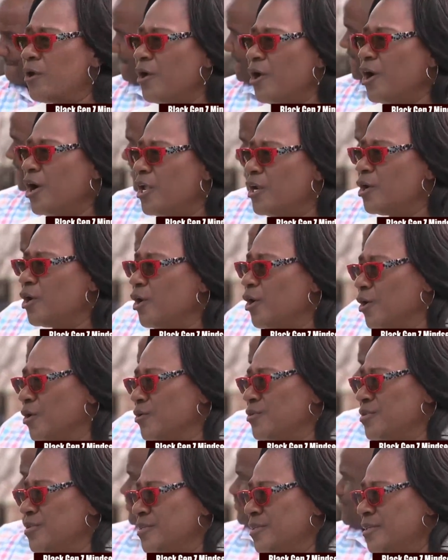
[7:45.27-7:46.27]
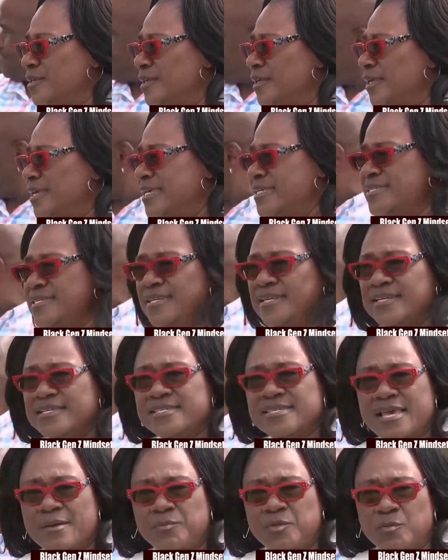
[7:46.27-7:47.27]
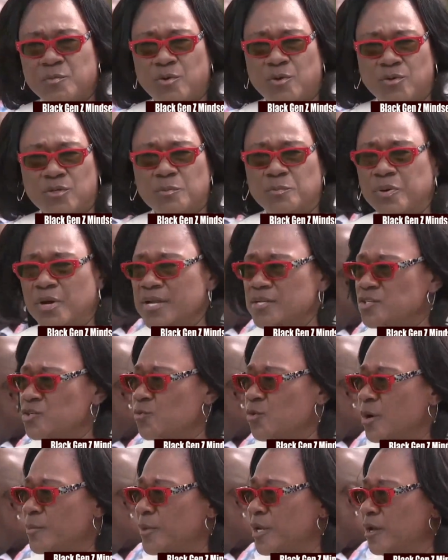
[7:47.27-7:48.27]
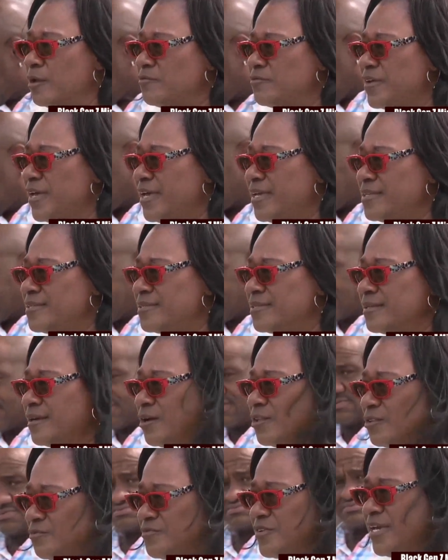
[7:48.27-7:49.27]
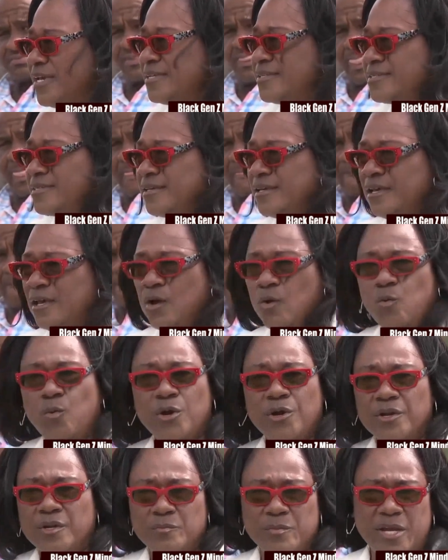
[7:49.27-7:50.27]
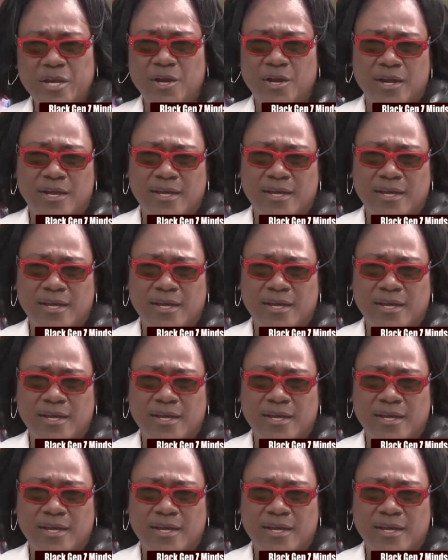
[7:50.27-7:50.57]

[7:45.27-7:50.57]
Where on earth is it acceptable to punch a woman on the face? We're in